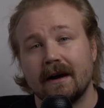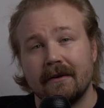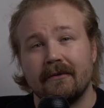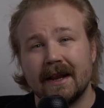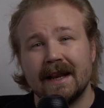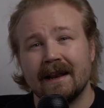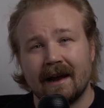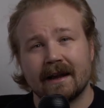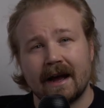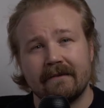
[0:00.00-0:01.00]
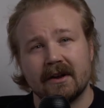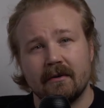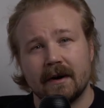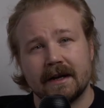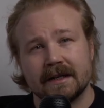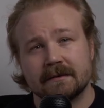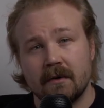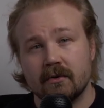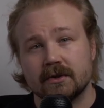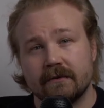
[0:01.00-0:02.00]
I really like having on my desk
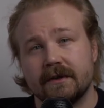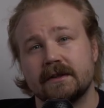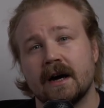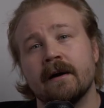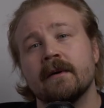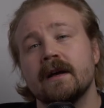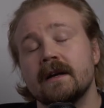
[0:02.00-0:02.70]
most of the time.